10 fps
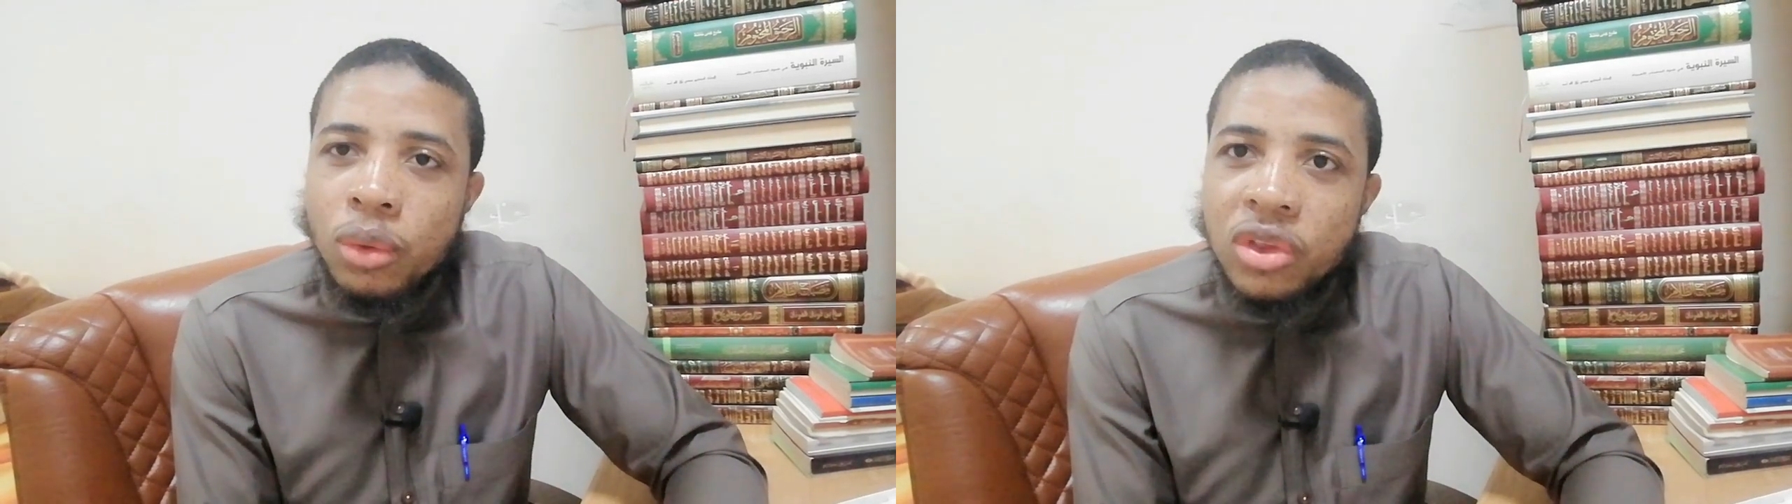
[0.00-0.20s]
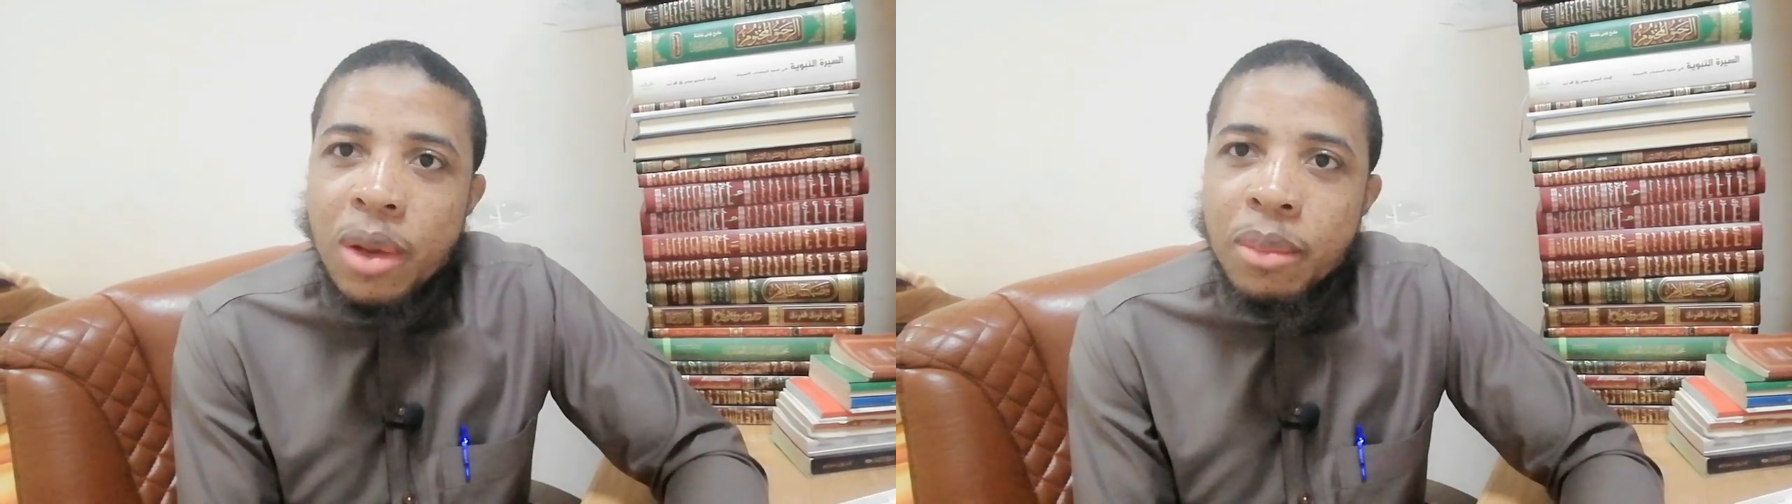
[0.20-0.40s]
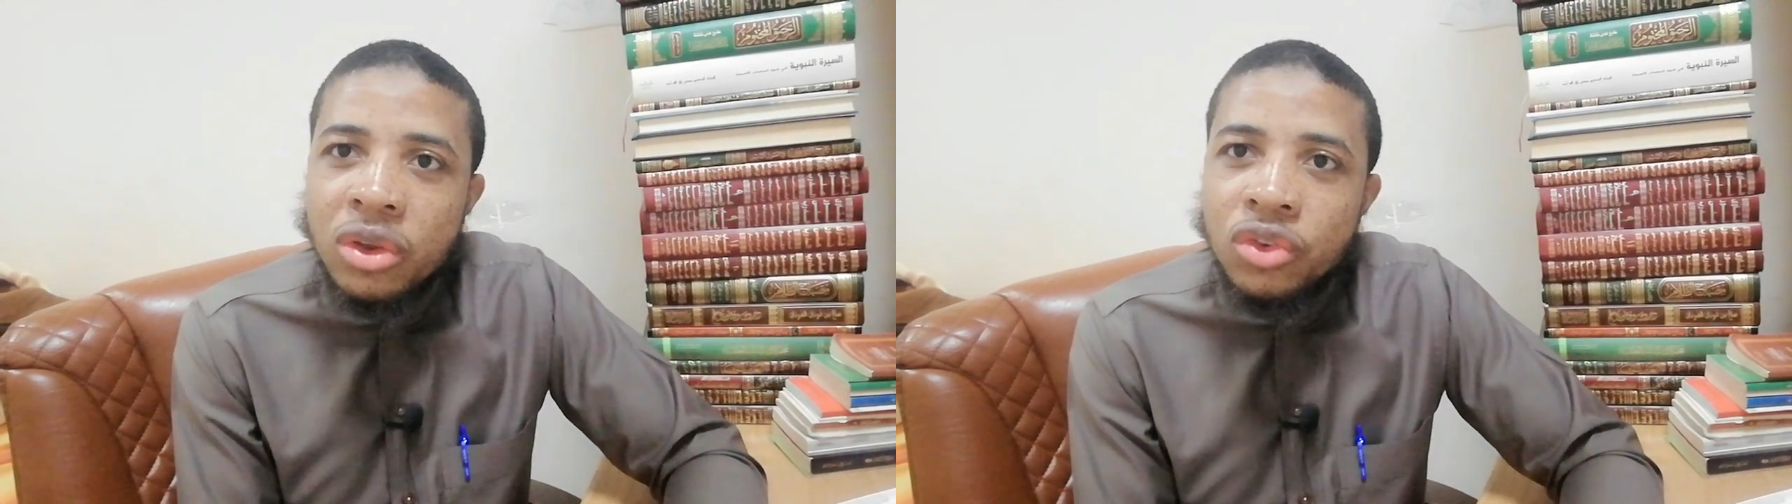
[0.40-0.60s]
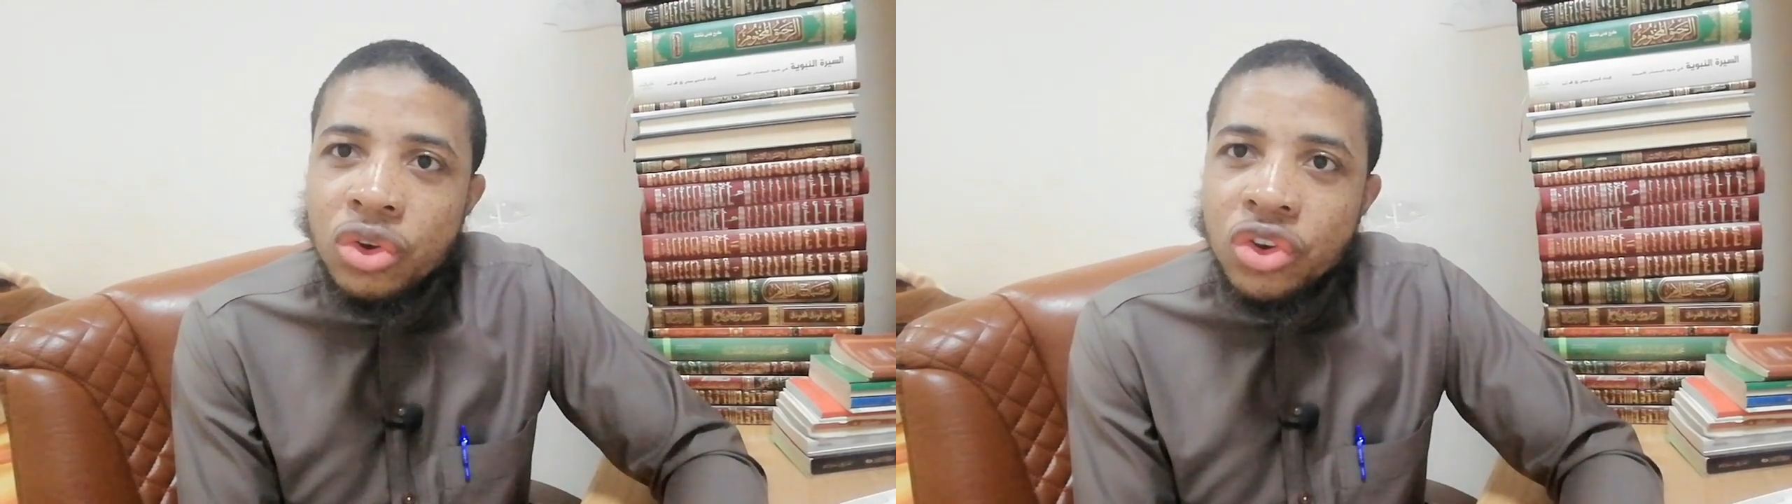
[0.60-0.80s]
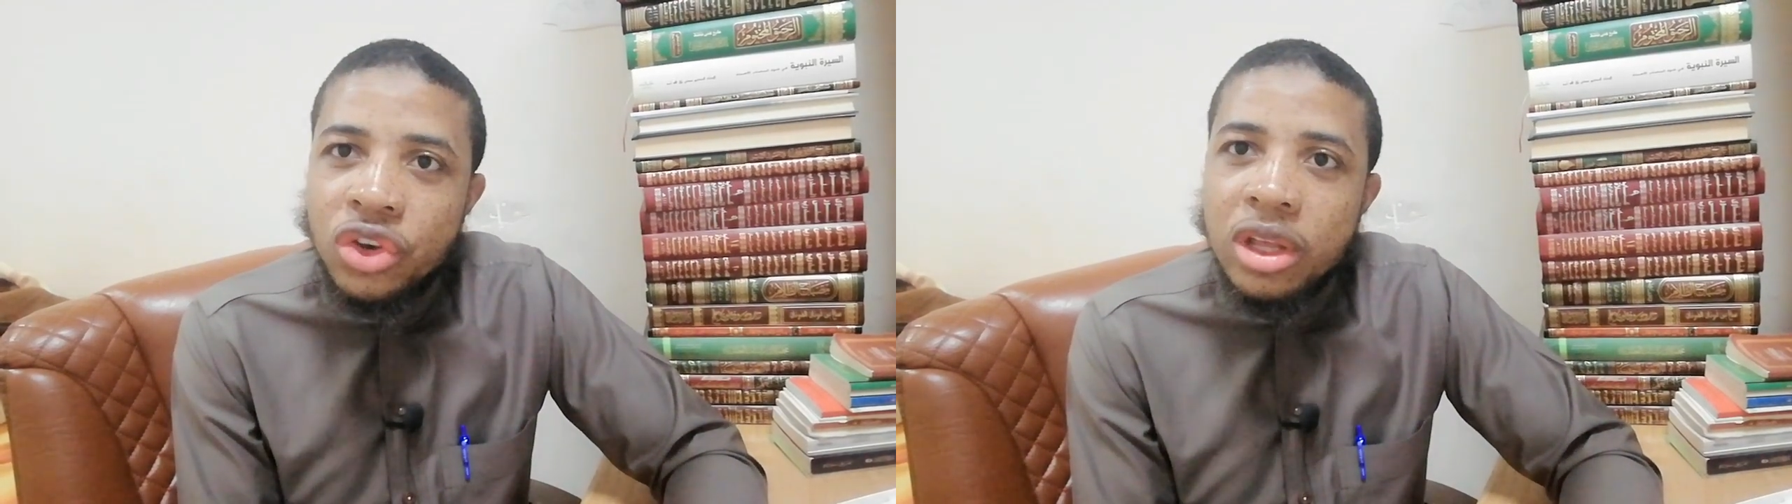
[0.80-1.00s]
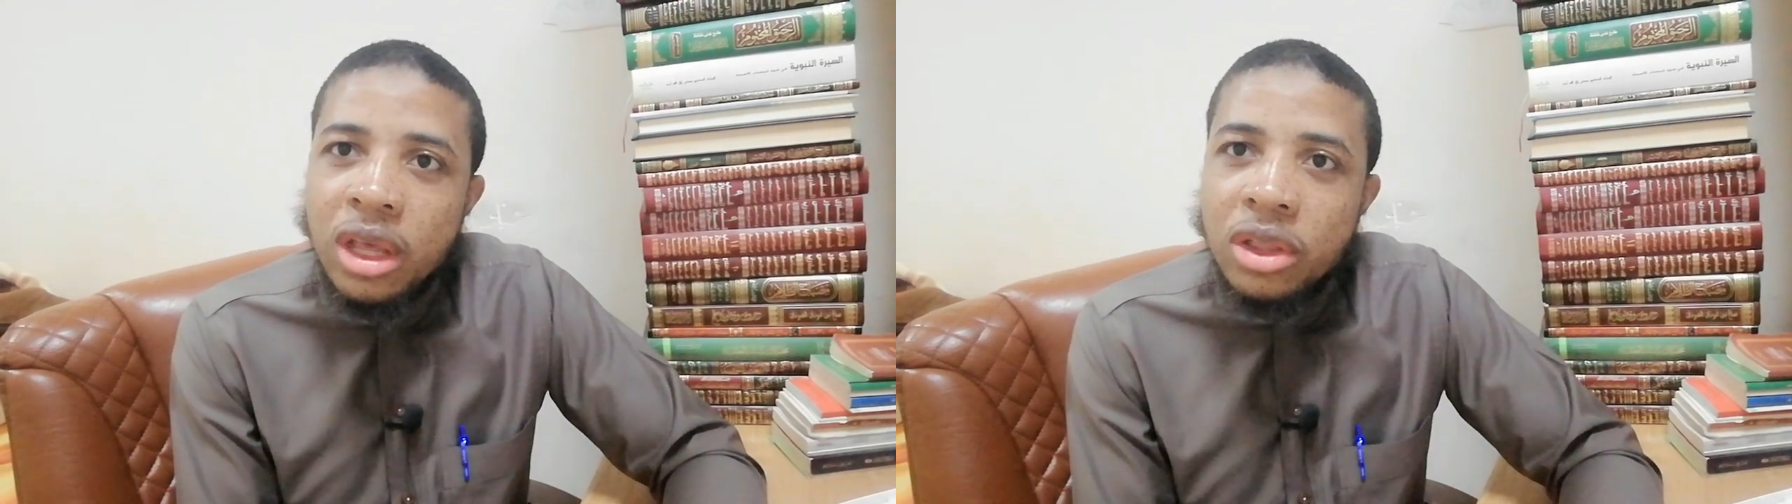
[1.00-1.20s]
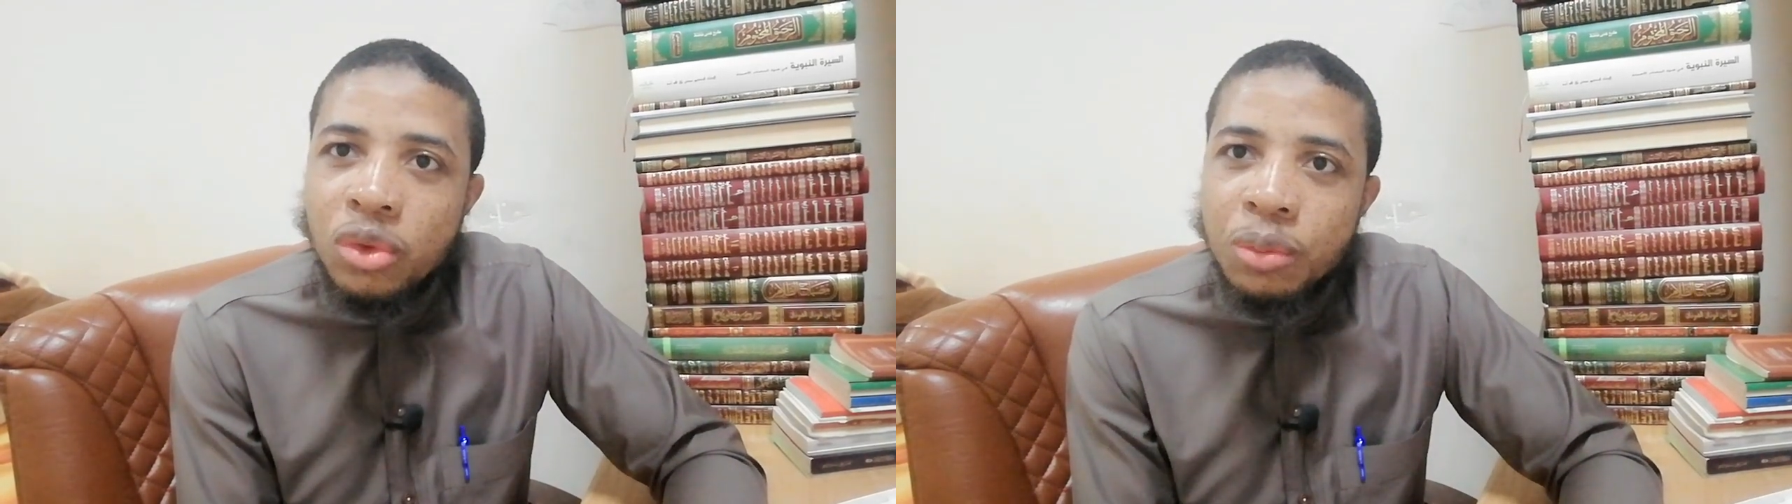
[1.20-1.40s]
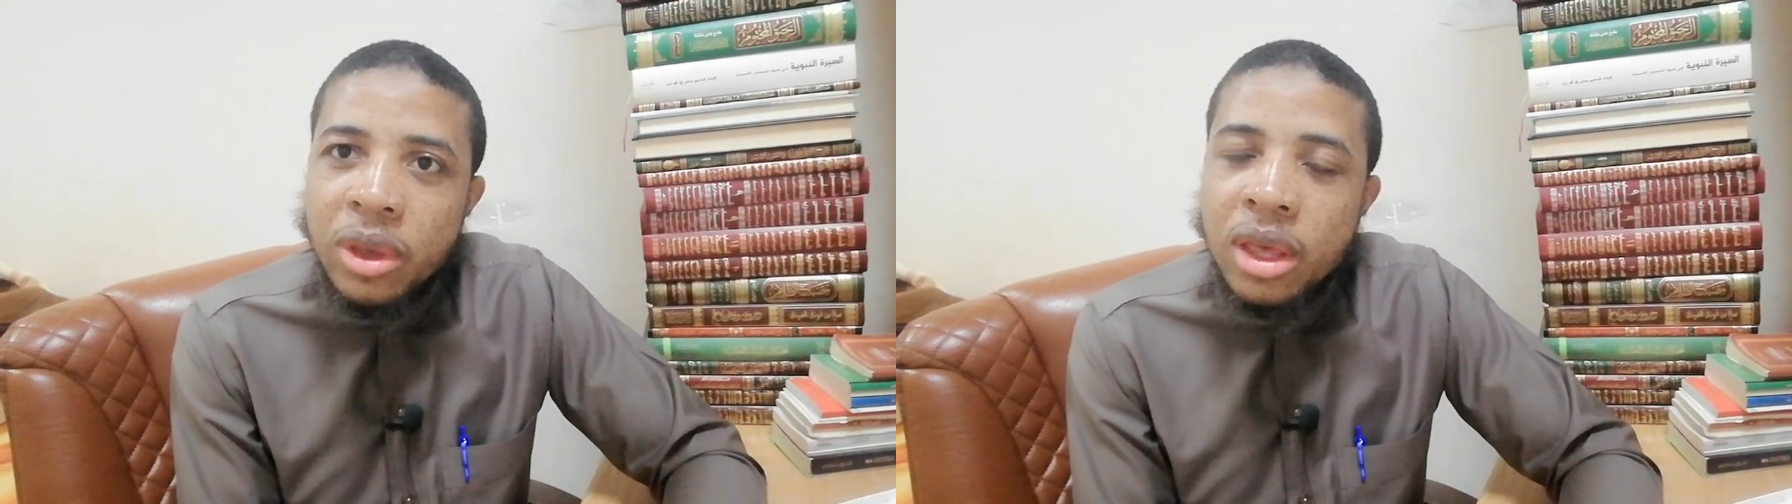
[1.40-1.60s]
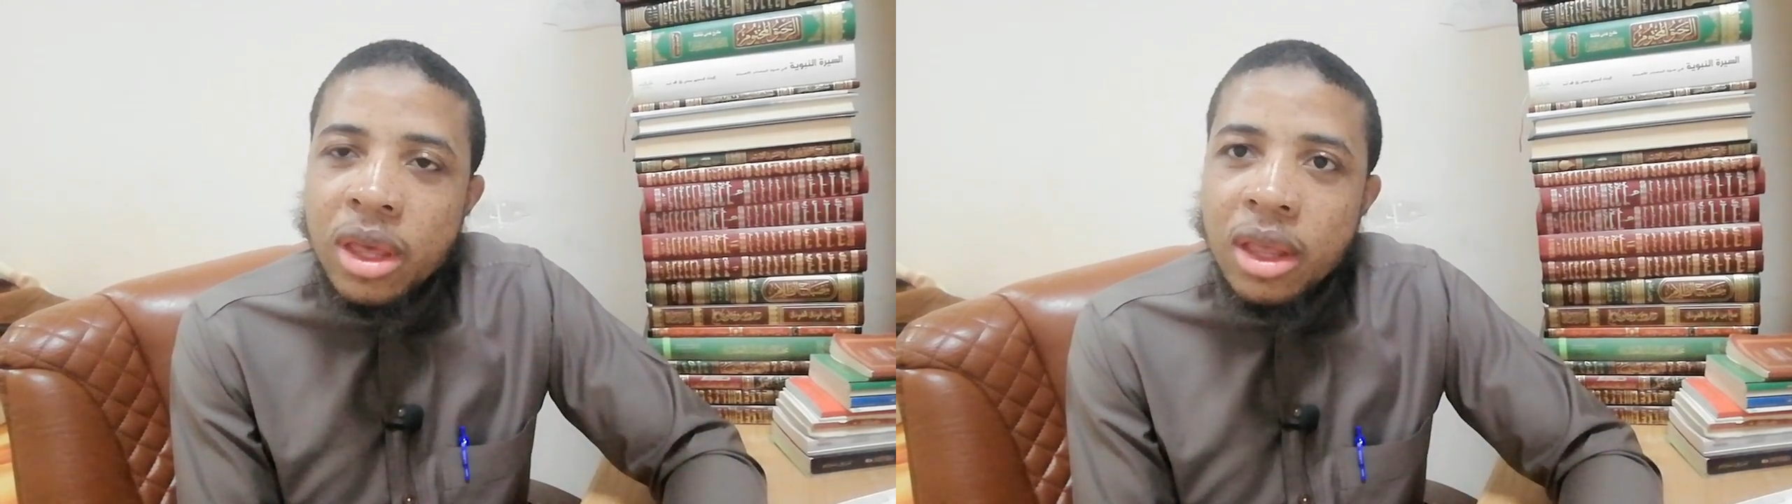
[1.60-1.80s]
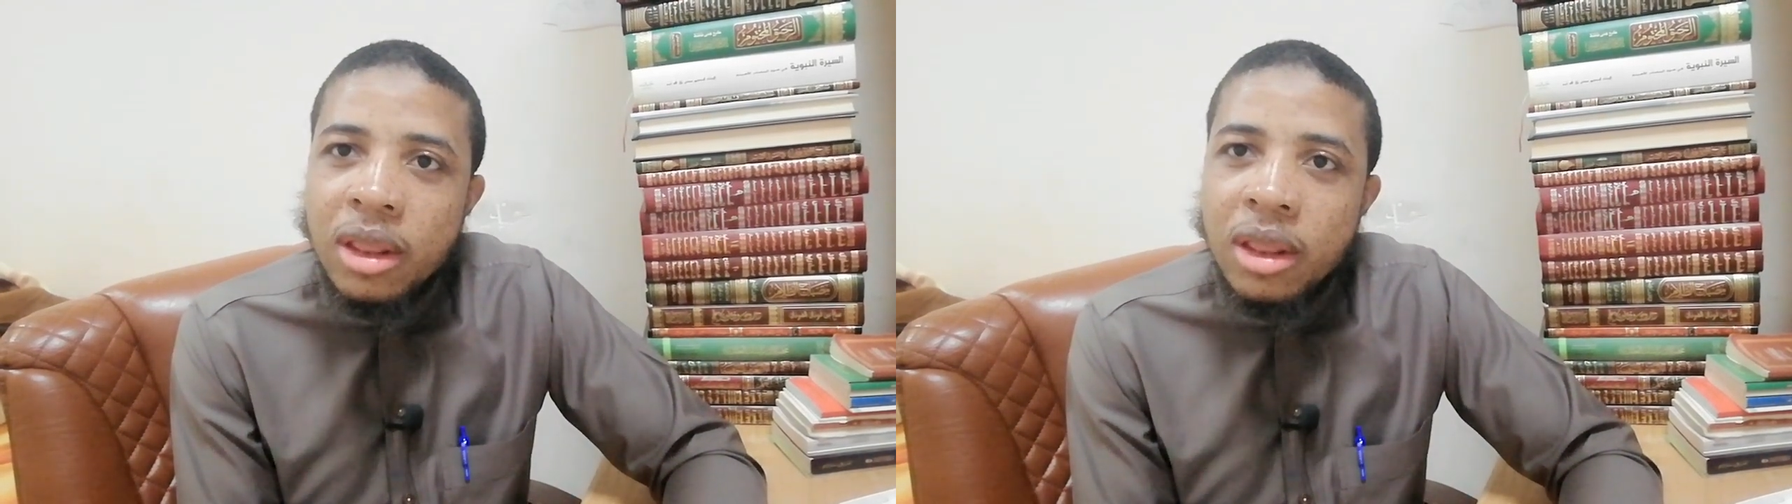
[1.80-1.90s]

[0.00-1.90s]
Osama judged it to be